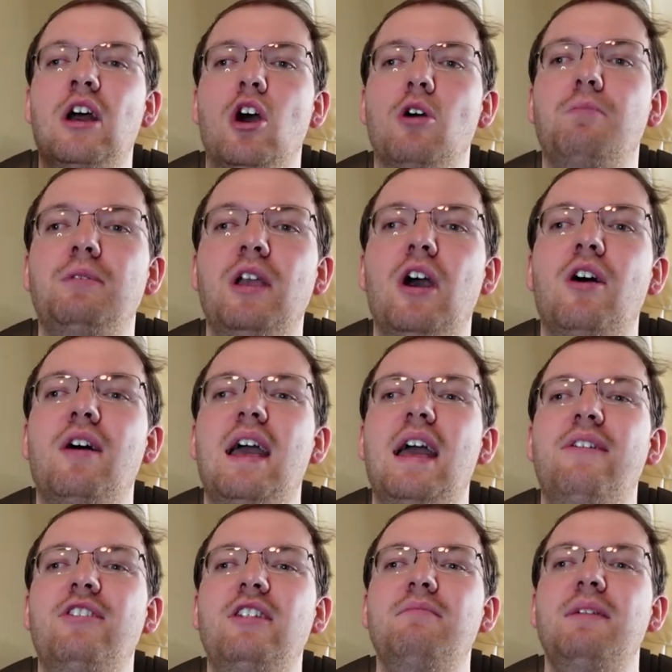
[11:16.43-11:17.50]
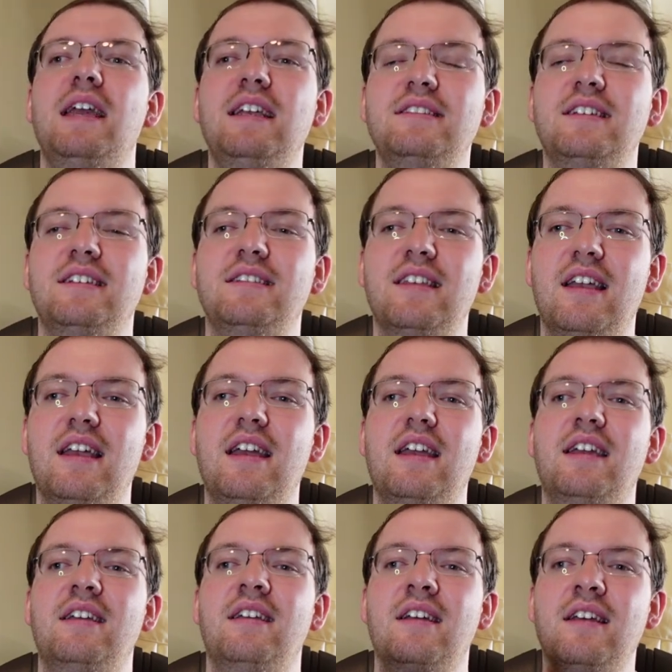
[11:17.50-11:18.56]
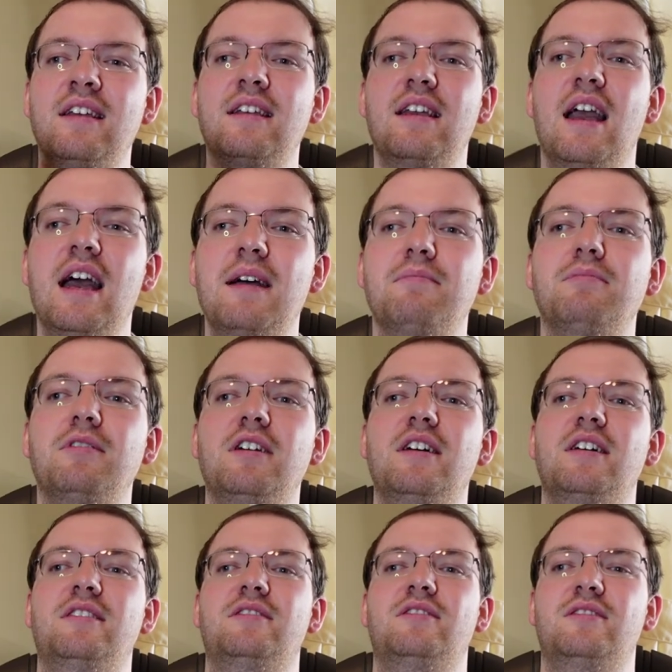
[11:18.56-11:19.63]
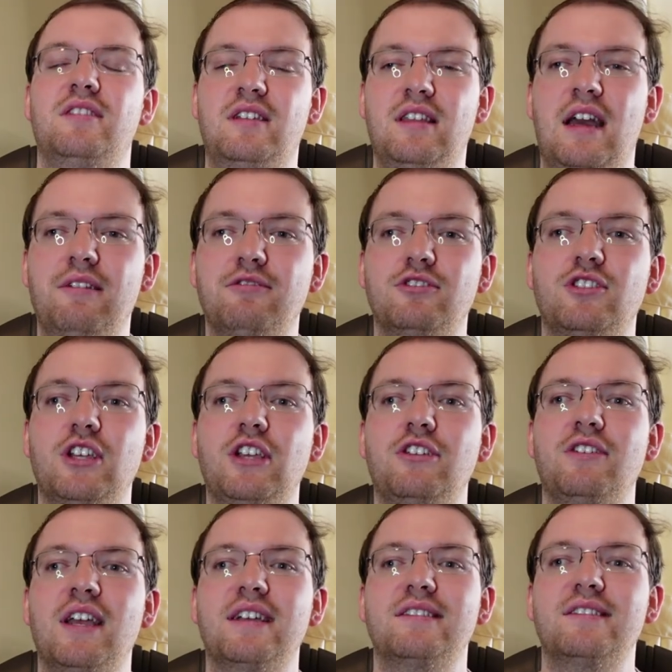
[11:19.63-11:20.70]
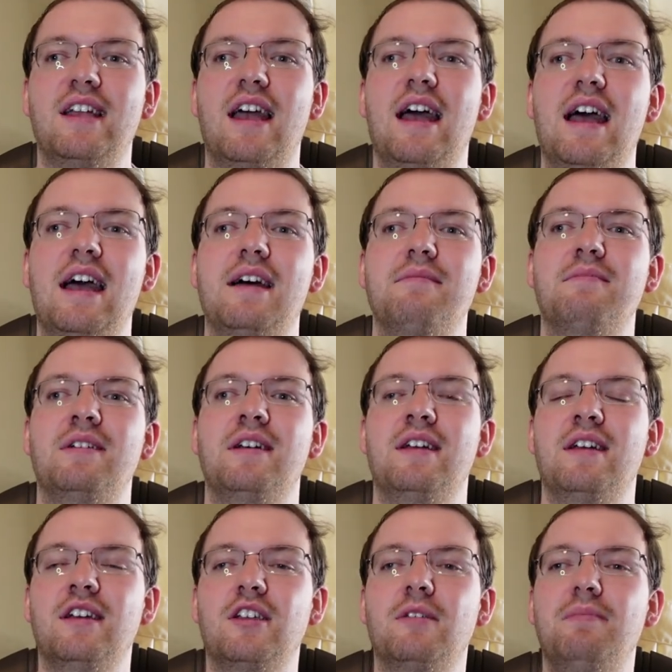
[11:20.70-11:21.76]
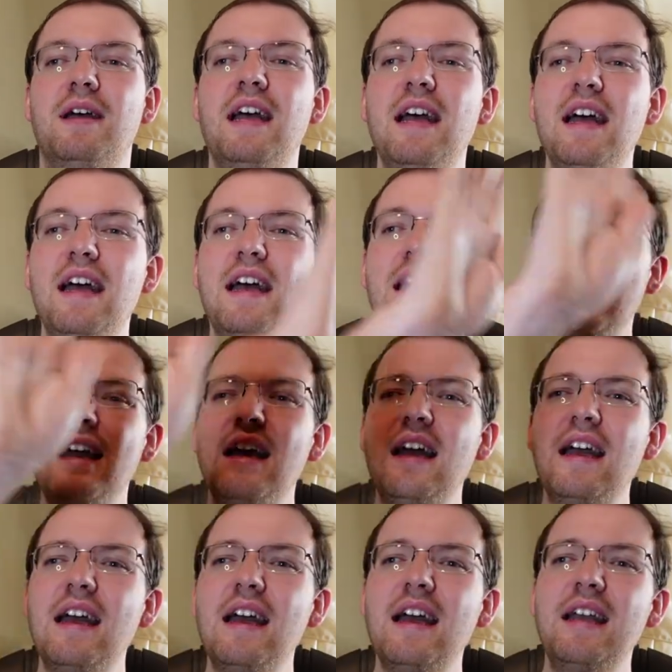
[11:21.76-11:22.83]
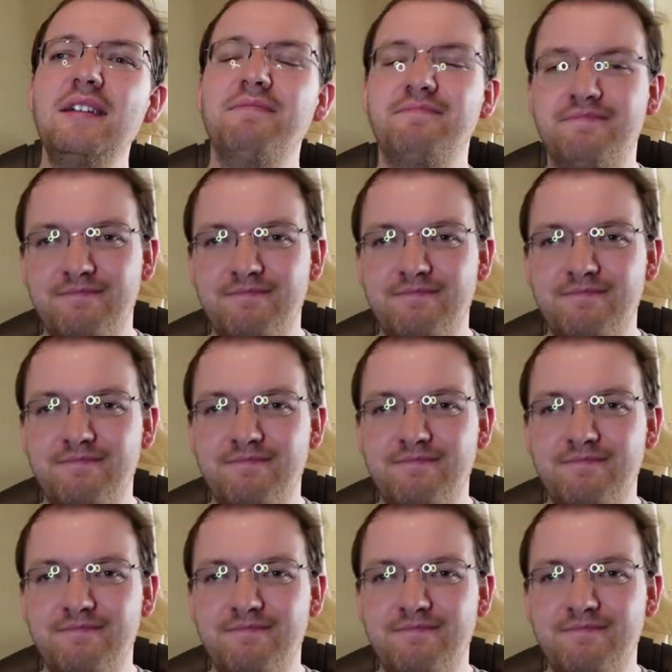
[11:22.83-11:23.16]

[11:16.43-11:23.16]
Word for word: Hope you all have an amazing day. God bless, and I will see you next time. Goodbye!